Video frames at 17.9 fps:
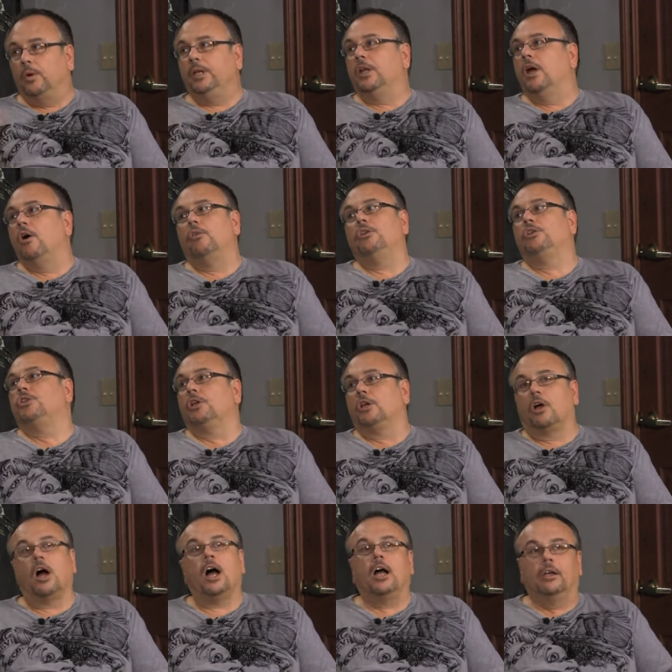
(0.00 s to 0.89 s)
We know
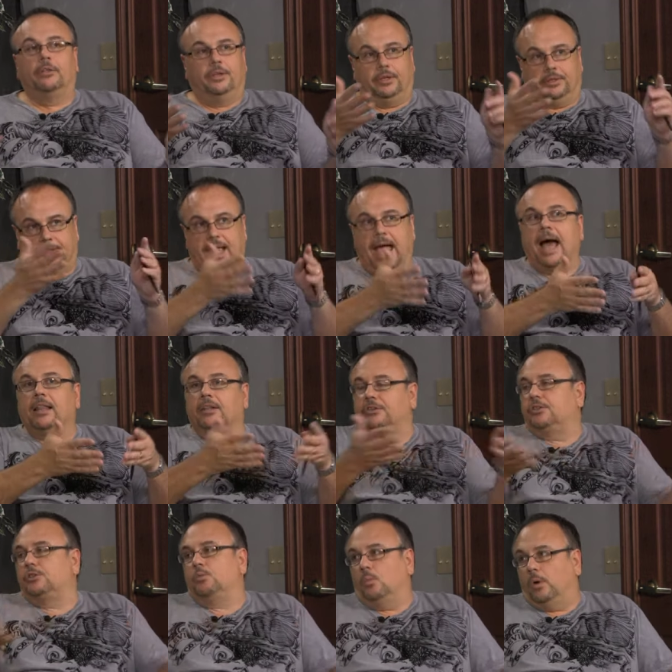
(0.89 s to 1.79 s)
that
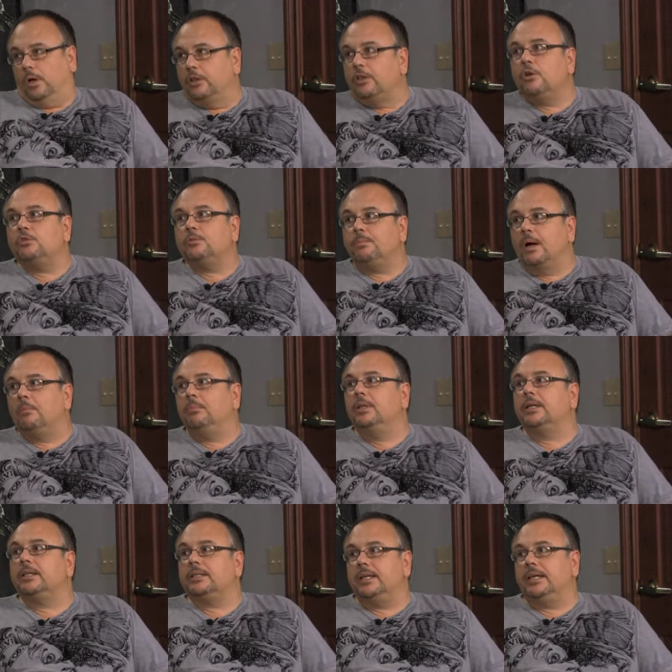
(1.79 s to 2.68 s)
Dallas is one of those
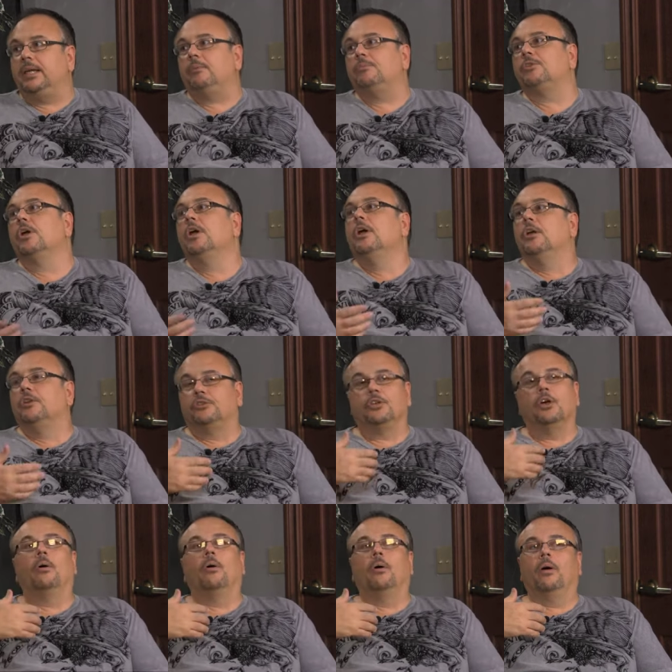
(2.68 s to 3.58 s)
public teams,
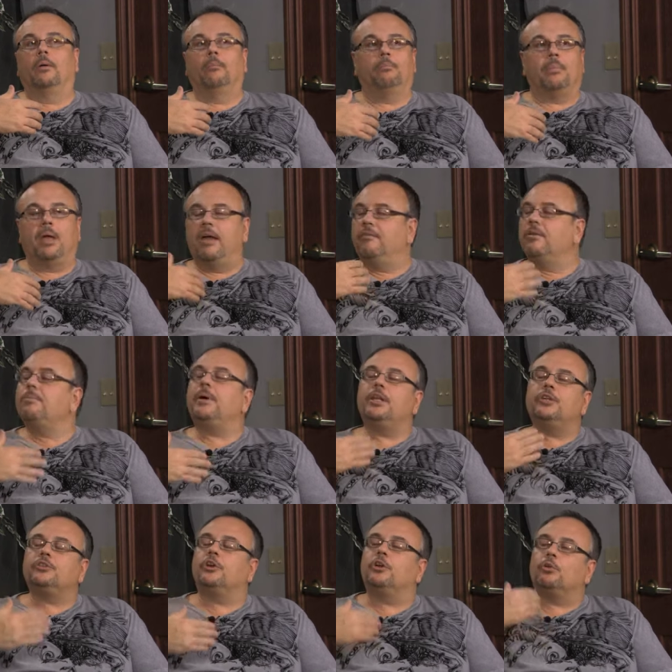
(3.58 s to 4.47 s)
so
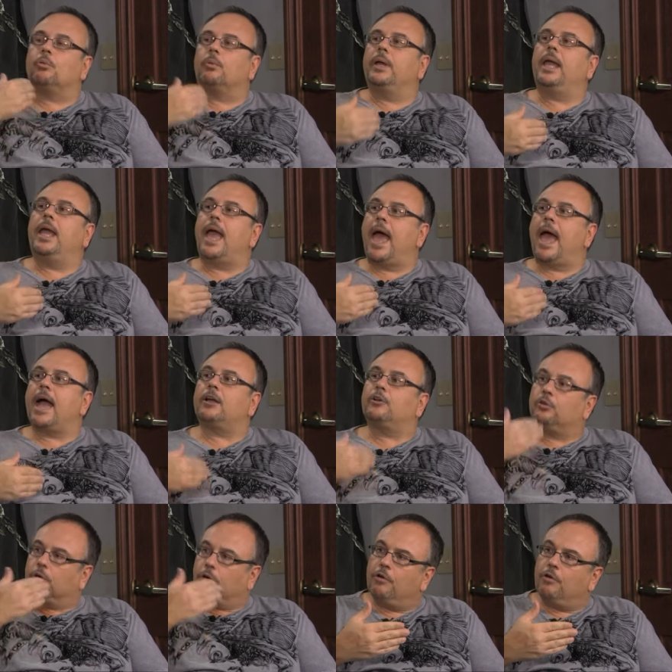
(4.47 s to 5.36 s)
everybody's going to
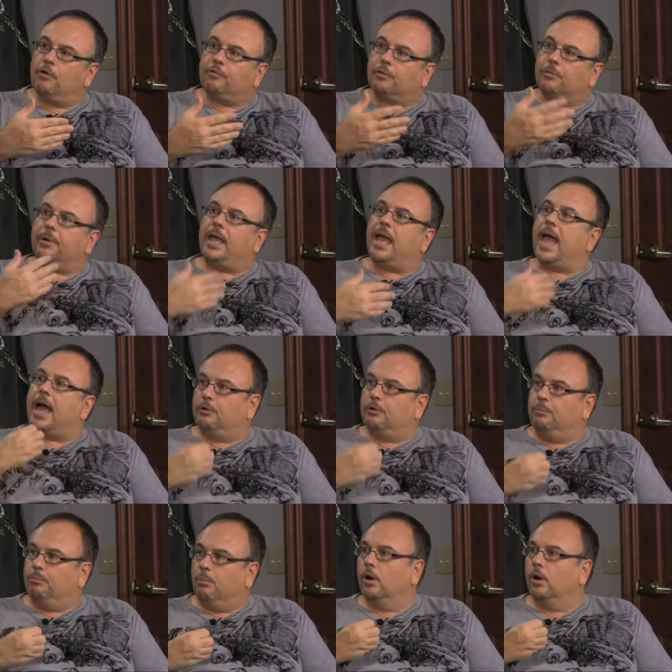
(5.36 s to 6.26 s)
react or
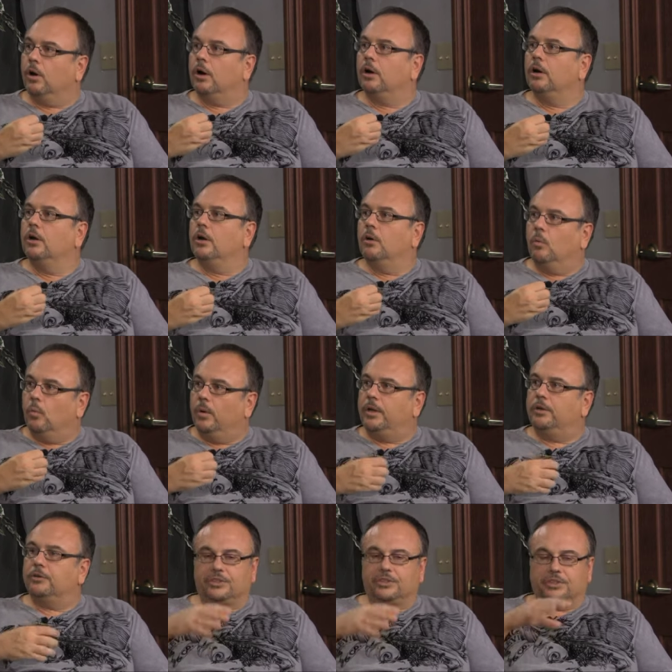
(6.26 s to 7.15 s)
overreact more
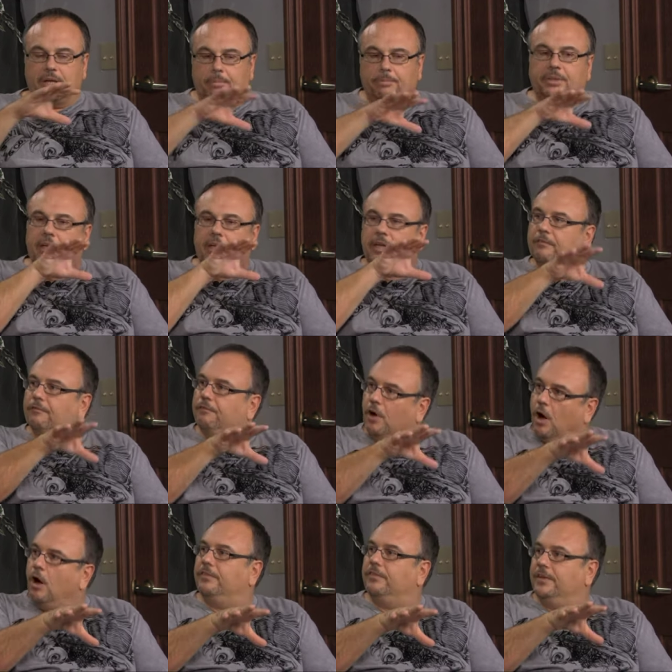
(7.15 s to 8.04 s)
when there's something
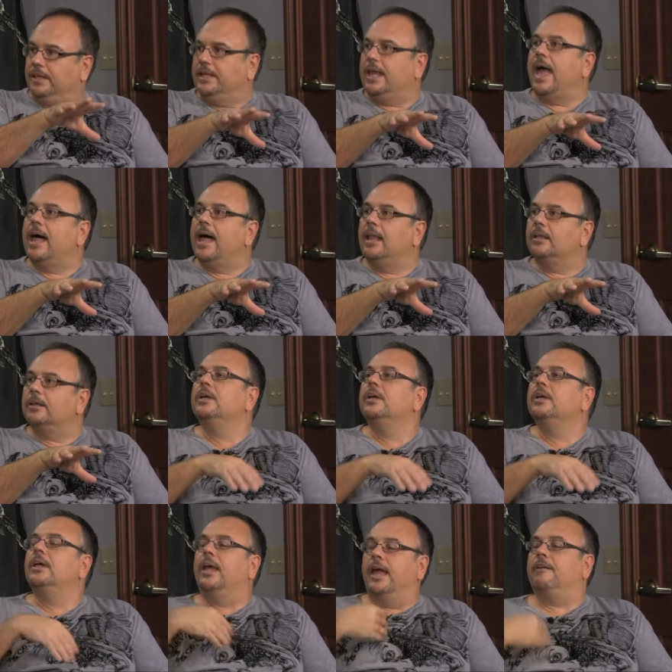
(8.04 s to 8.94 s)
involving
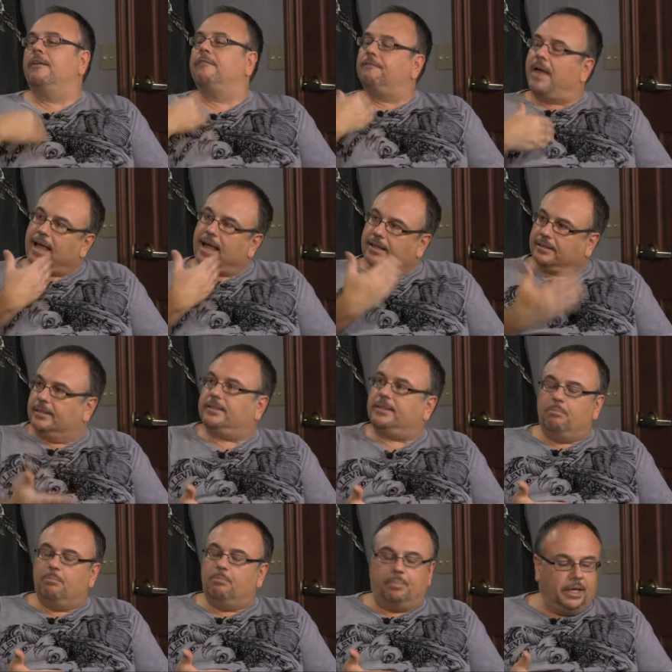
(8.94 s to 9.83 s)
Dallas. Mm-hmm, and the fact
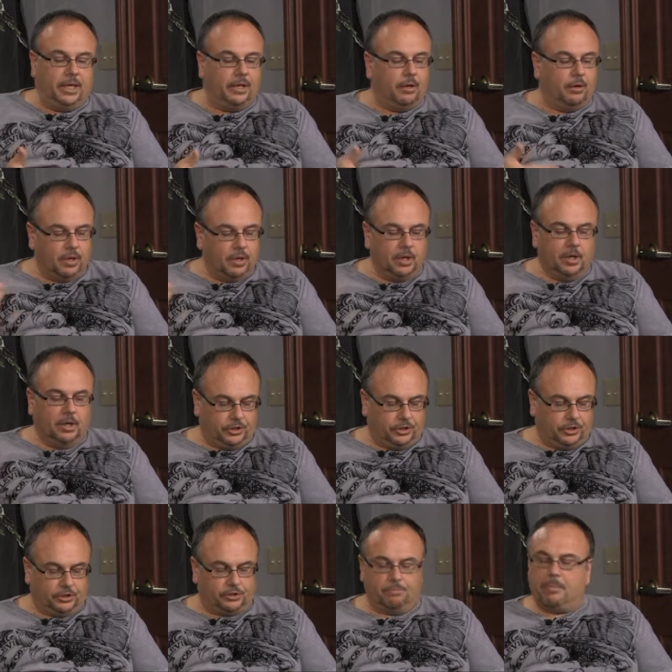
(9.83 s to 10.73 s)
that they beat them
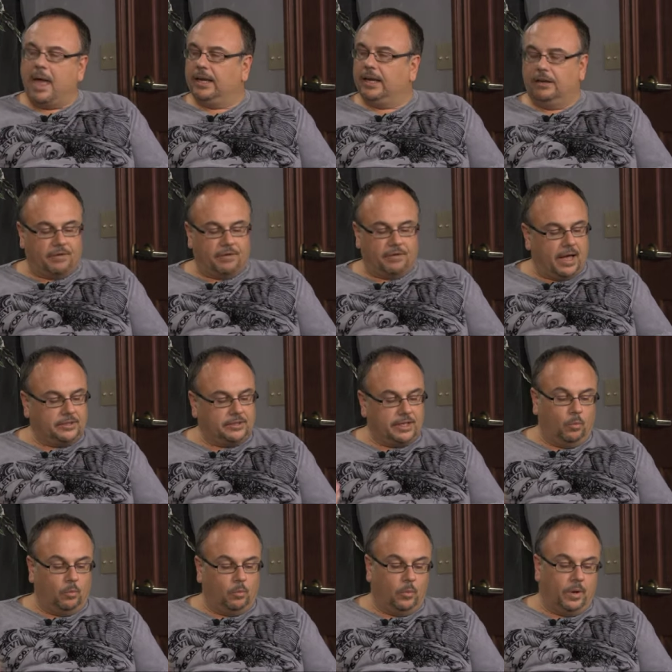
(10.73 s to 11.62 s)
just
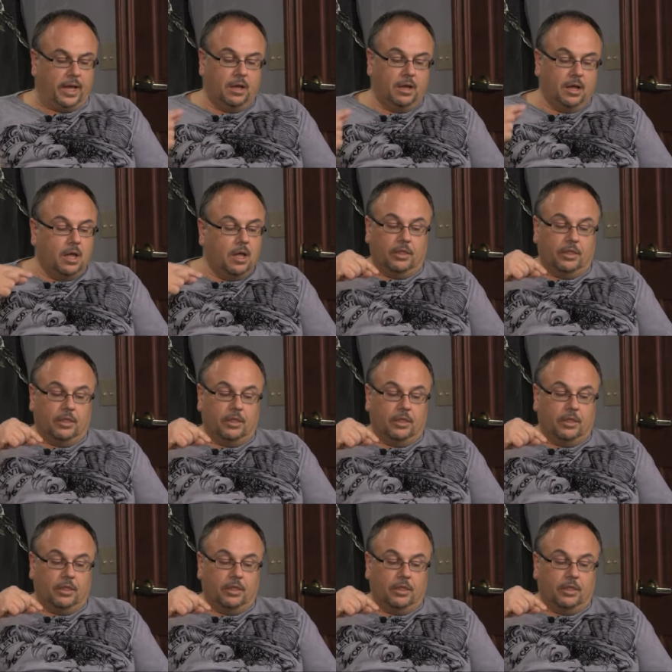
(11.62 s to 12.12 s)
magnifies that win.